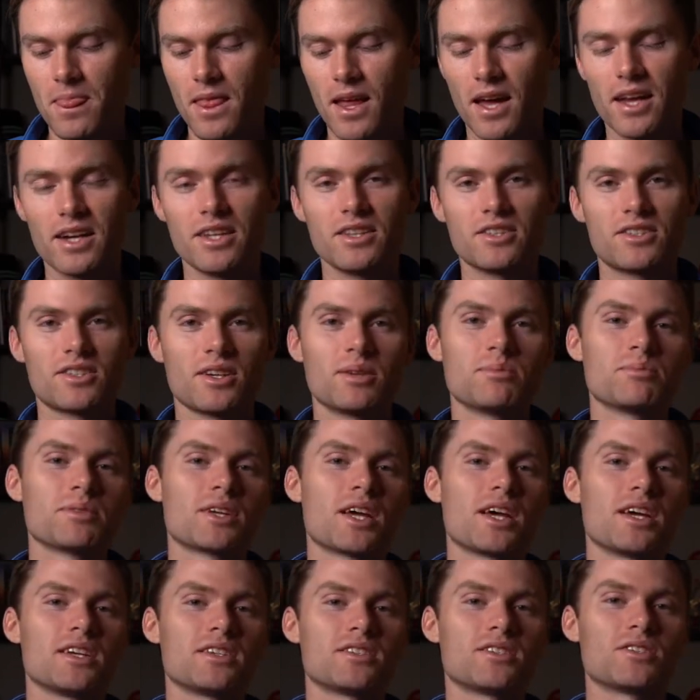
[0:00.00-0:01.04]
And in some
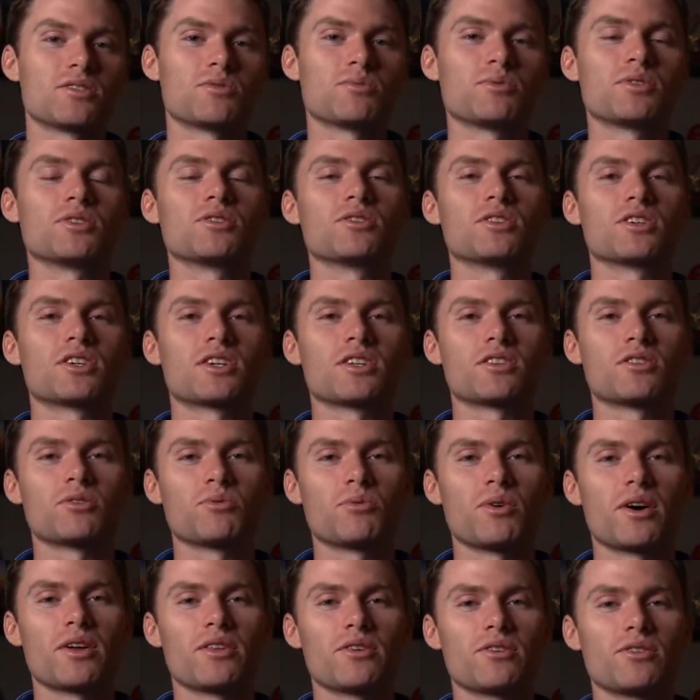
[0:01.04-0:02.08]
cases, when you look at the
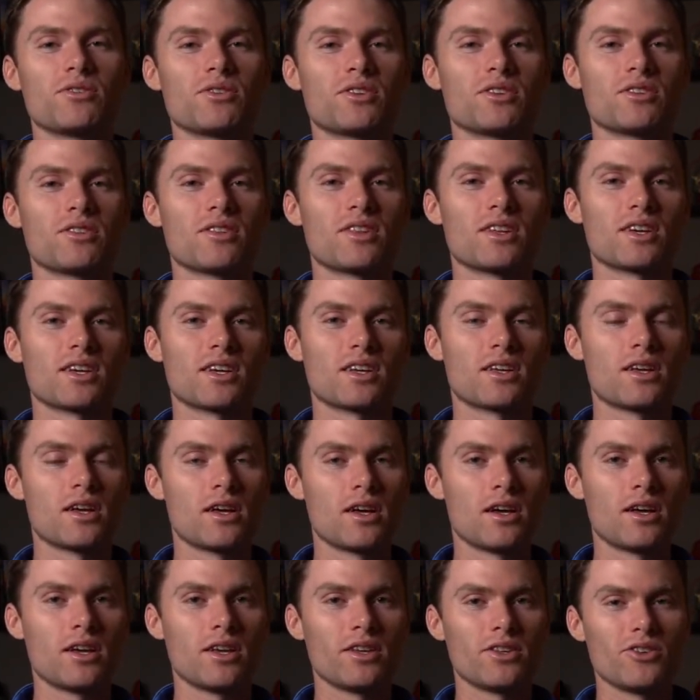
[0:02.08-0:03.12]
weather, you can think,
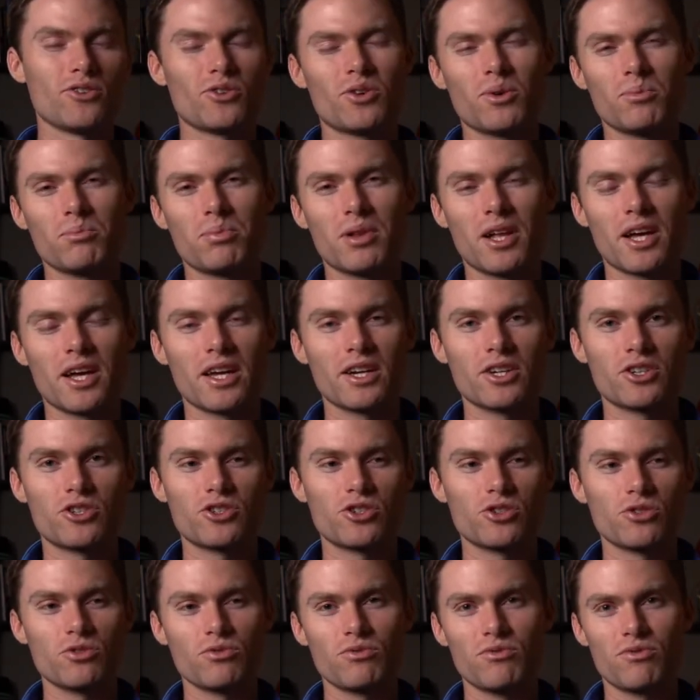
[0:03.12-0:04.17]
you can plan a
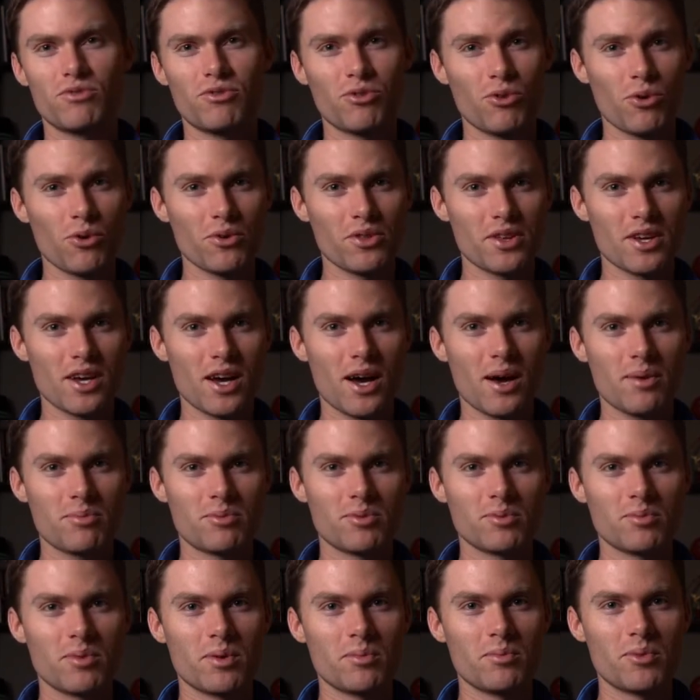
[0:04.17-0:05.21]
shoot for the
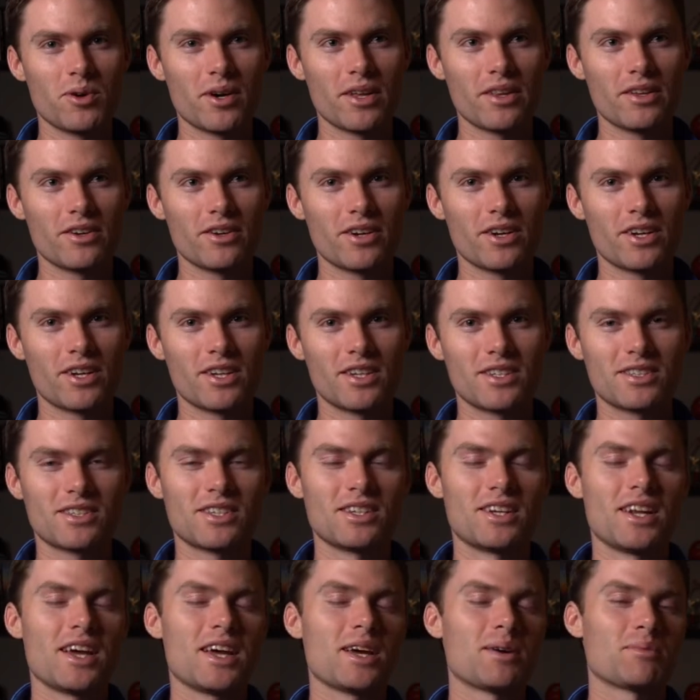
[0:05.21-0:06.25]
optimum weather.
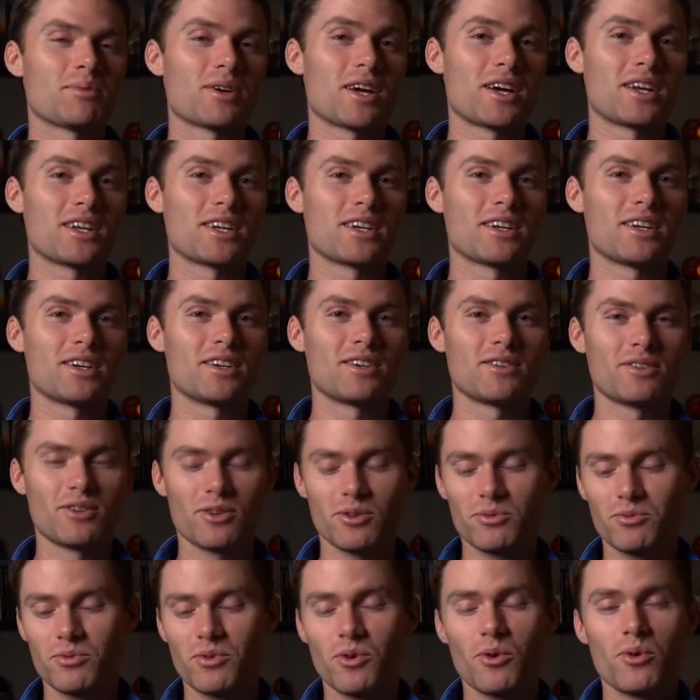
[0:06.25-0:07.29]
Today I'm kind
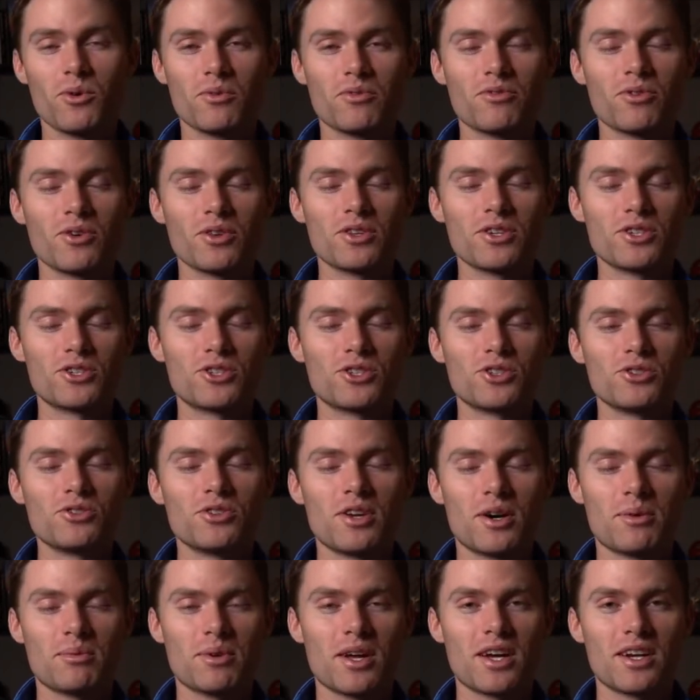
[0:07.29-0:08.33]
of, or for this shoot,
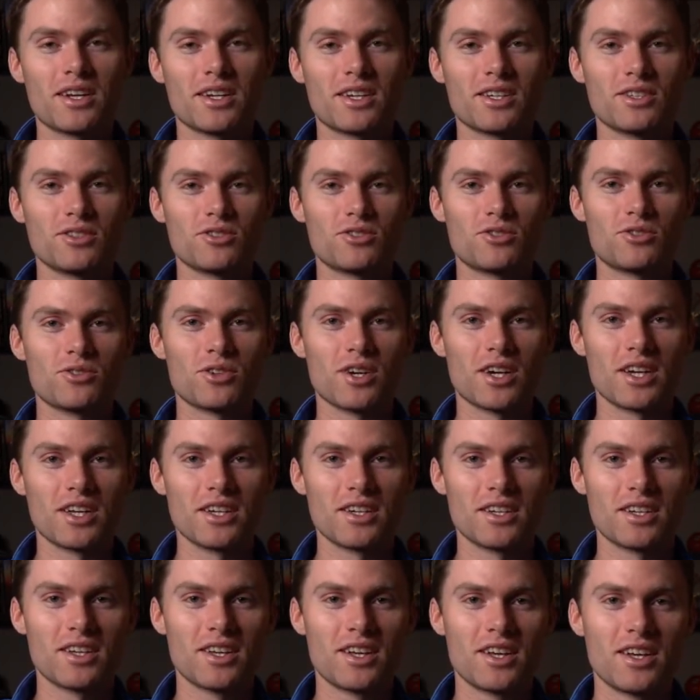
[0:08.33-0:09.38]
I'm kind of
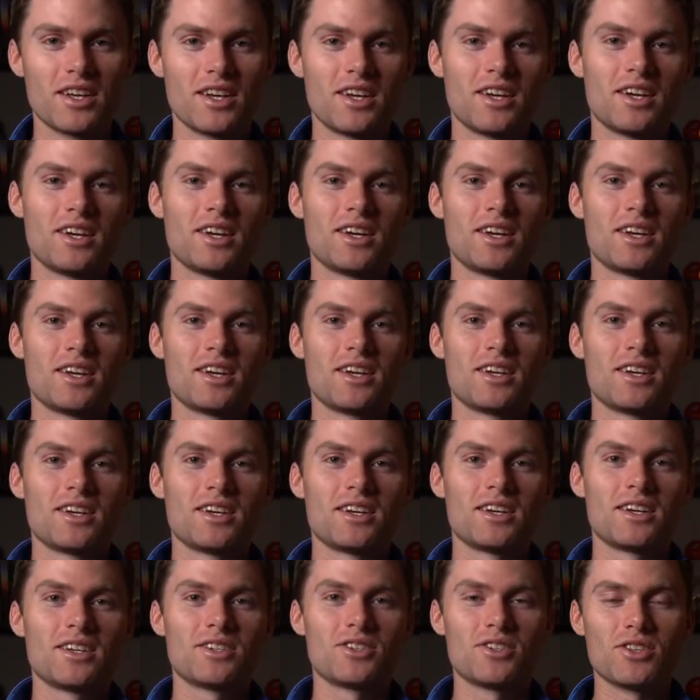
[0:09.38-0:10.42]
constrained
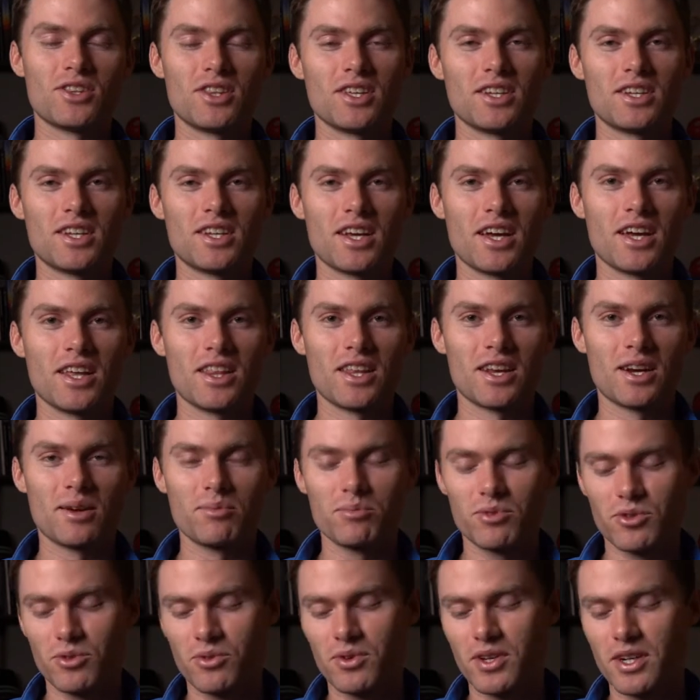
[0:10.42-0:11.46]
to the day that I'm
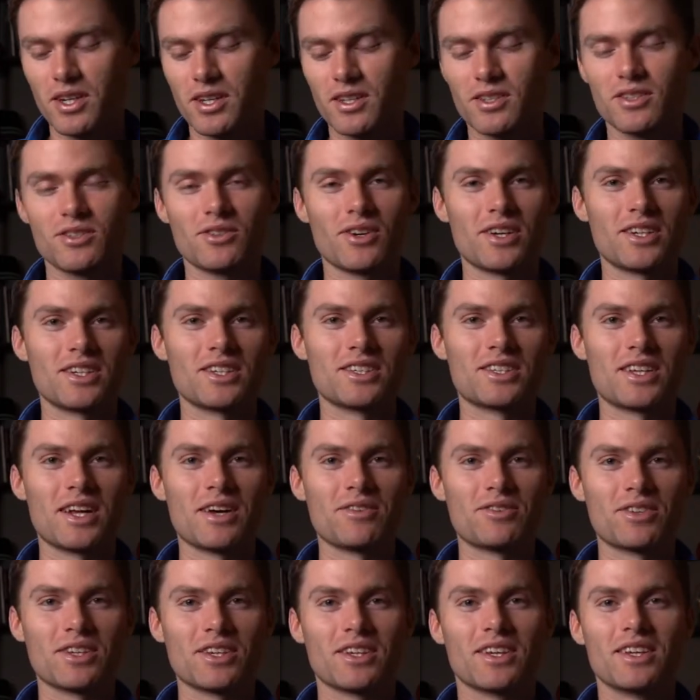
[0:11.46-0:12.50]
doing it. So I just
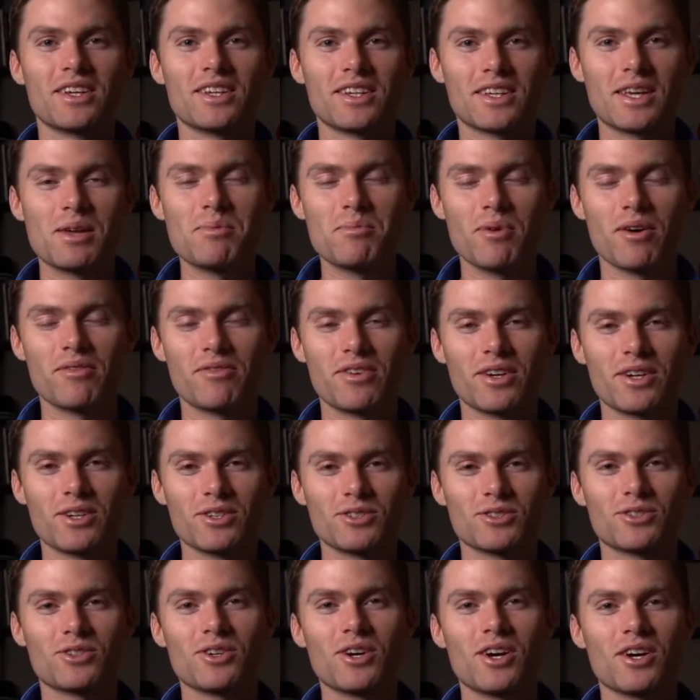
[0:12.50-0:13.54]
have to keep my fingers
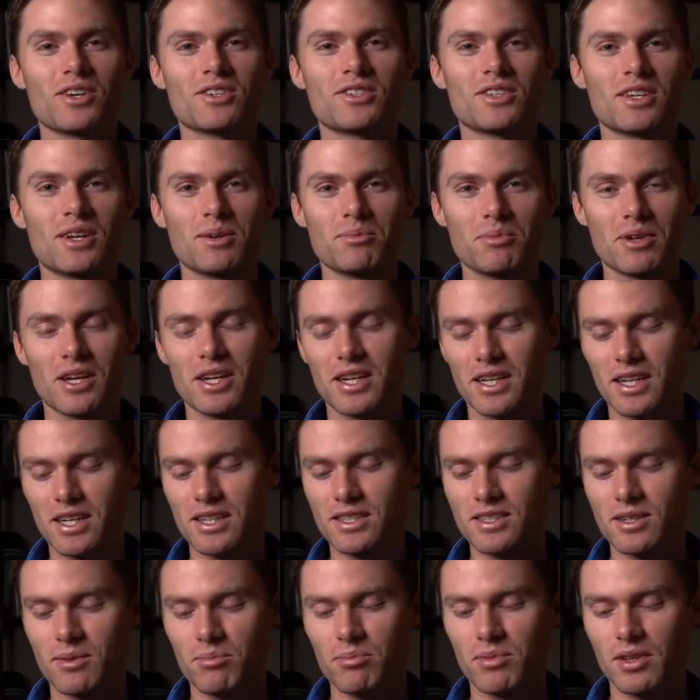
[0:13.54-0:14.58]
crossed that I'm gonna get
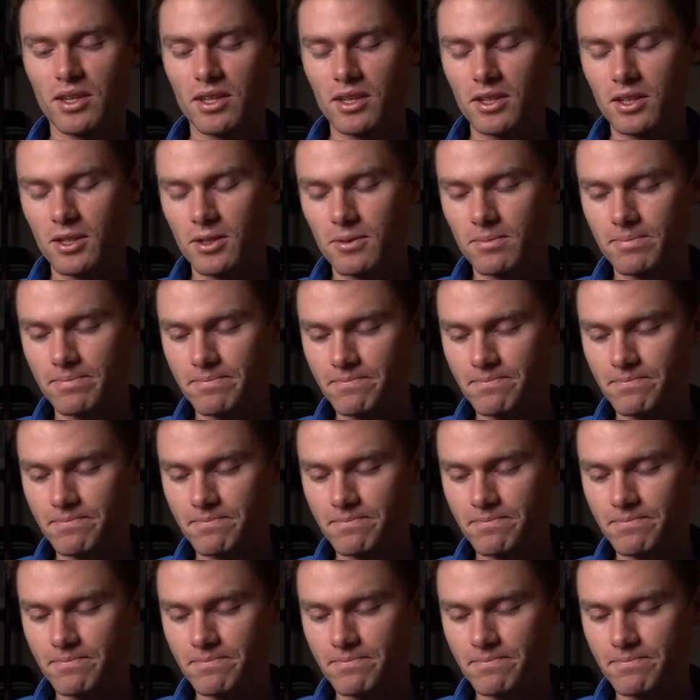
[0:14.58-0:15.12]
something good.